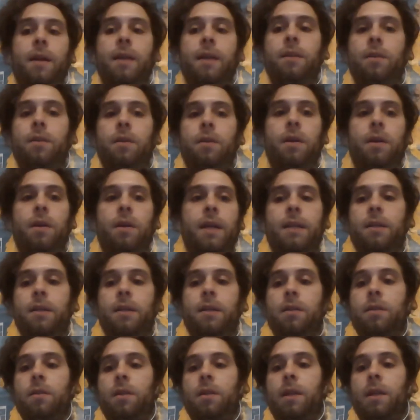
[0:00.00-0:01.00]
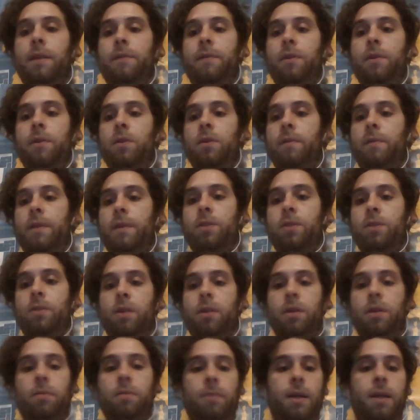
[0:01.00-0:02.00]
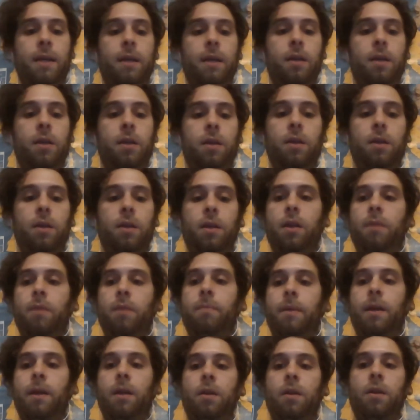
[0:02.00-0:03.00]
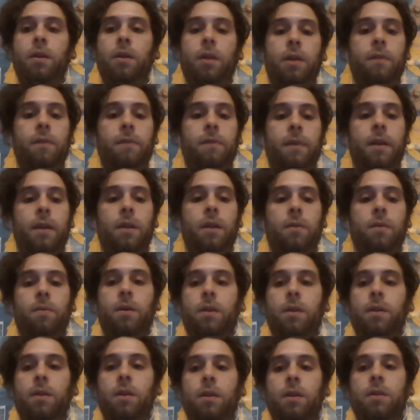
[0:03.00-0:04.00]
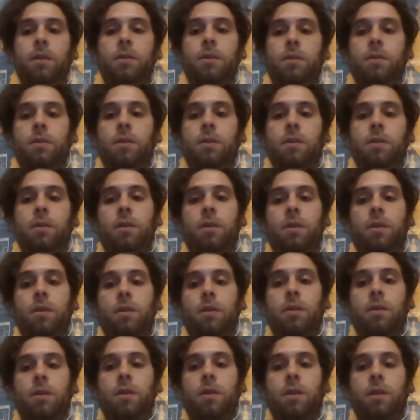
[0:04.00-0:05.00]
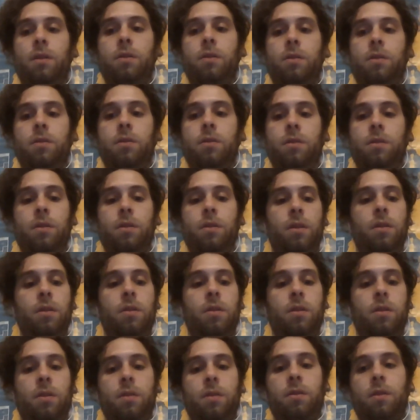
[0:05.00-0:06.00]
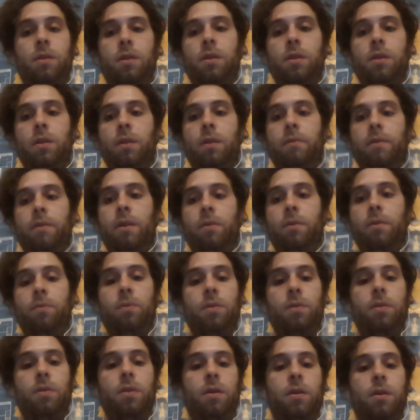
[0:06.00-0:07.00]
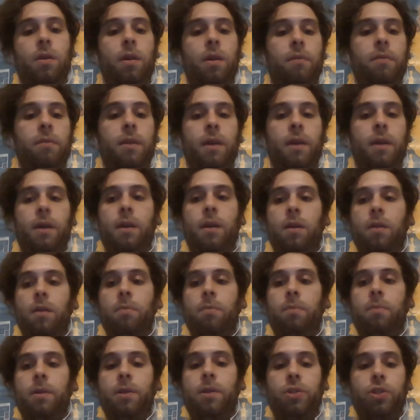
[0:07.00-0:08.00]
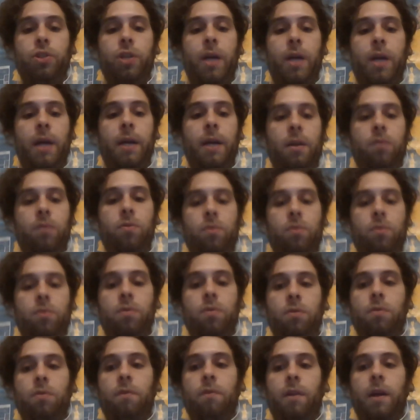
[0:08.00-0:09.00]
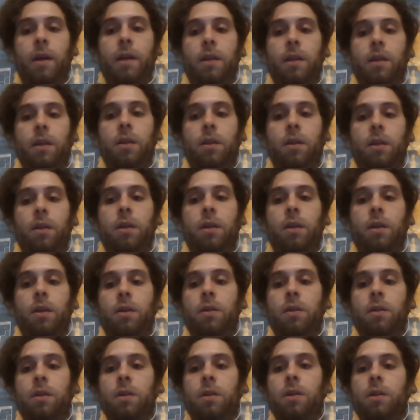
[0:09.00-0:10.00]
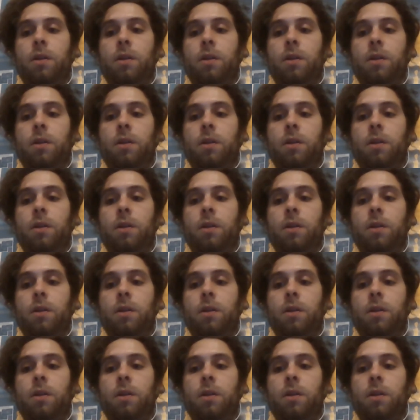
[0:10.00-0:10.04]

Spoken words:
I don't know. I can leave you eventually my email if anyone it's interested. If they would, if they are a bit shy to write it here.